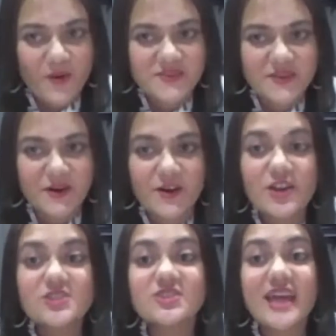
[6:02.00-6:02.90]
box here
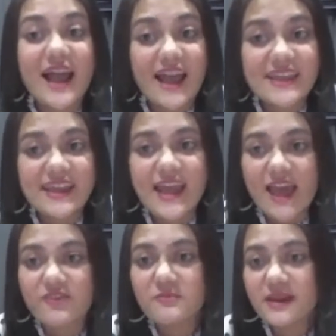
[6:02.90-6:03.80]
so that I can
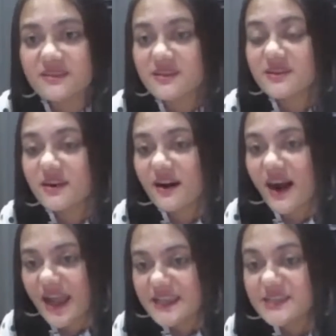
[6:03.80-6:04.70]
have a better
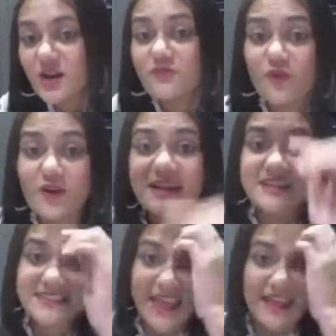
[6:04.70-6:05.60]
idea of what
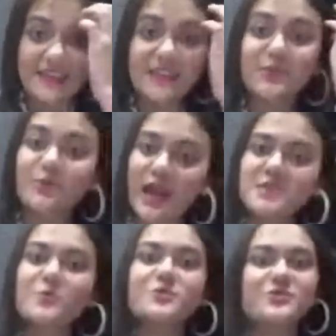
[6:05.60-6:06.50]
exactly you
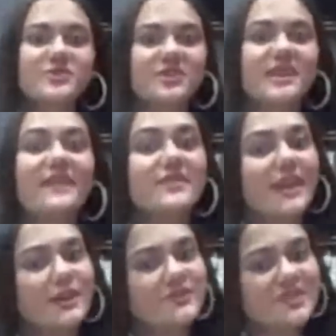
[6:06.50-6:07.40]
guys want to hear at
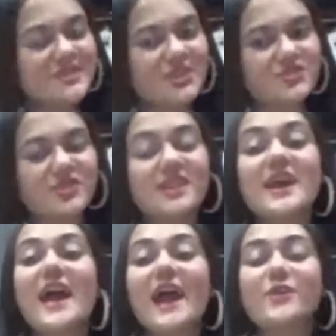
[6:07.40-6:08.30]
the end of the session,
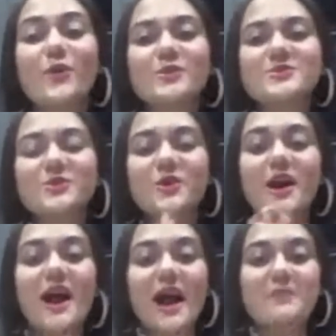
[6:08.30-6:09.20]
and
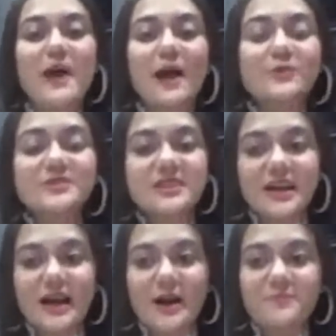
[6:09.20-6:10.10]
also about,
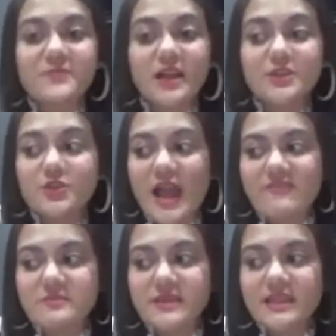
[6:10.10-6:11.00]

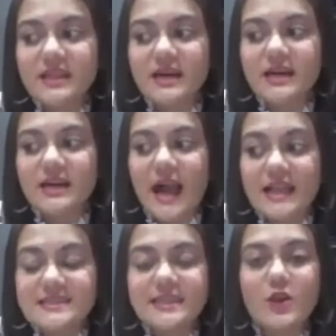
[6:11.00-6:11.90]
I will be
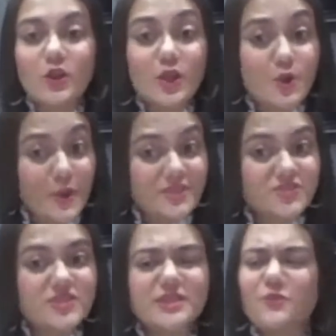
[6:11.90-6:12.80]
answering all your
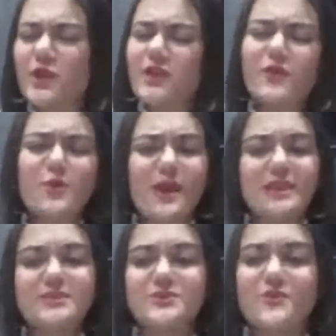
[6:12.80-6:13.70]
questions and whatever
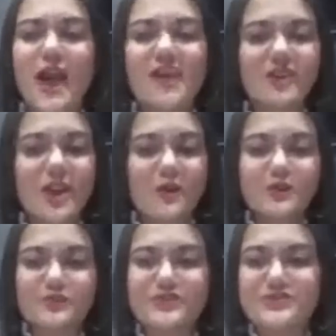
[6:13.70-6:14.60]
queries you have
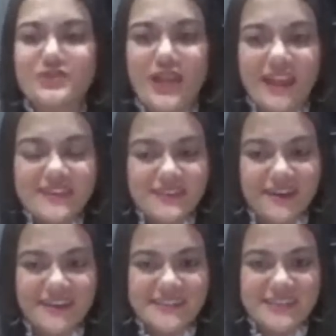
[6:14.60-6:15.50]
around nutrition and
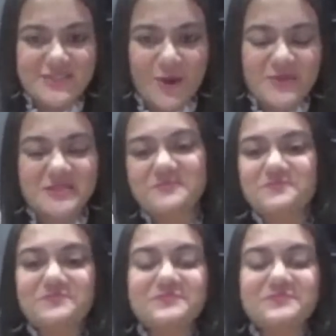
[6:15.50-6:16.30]
detox.